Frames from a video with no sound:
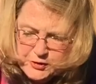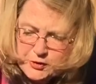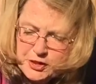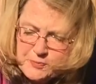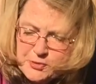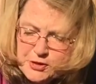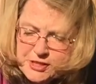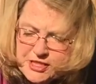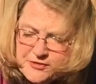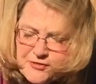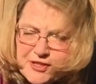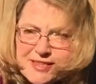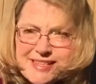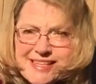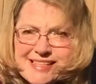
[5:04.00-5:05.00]
you can put
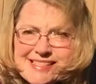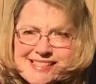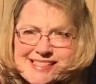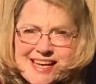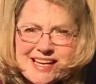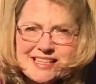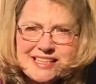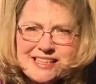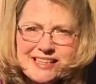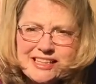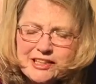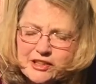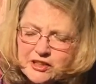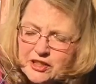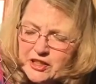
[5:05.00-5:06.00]
different things down in
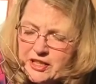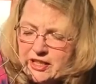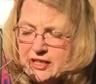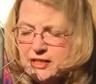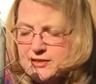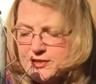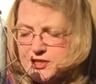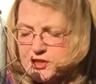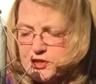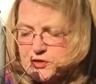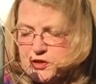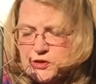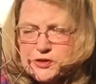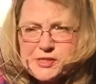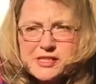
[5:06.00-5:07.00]
here that you
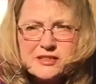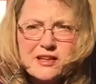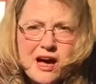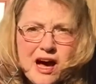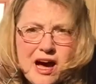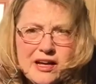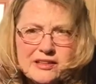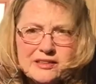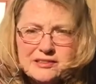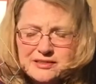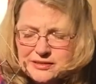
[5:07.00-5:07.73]
use a lot,